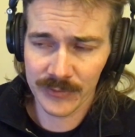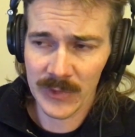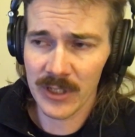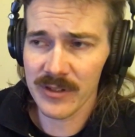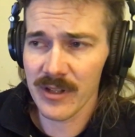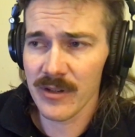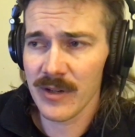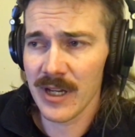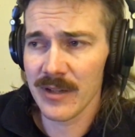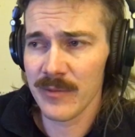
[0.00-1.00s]
Also,
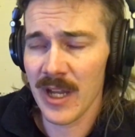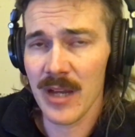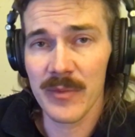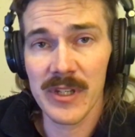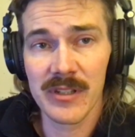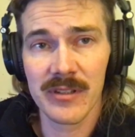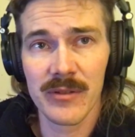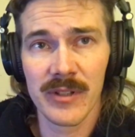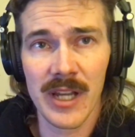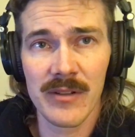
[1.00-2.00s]
I'm happy
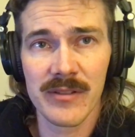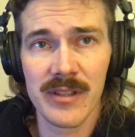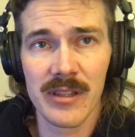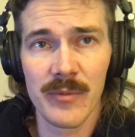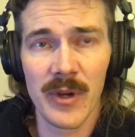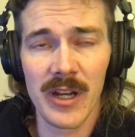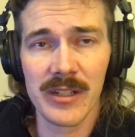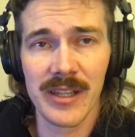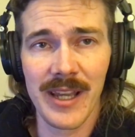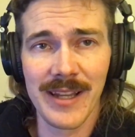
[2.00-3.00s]
to announce that the
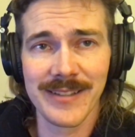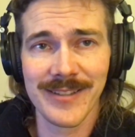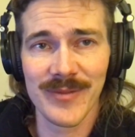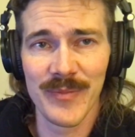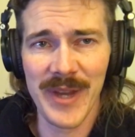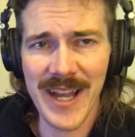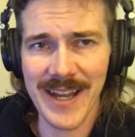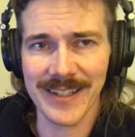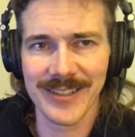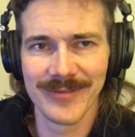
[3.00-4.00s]
podcast is
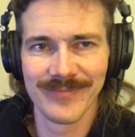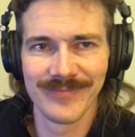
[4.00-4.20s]
back.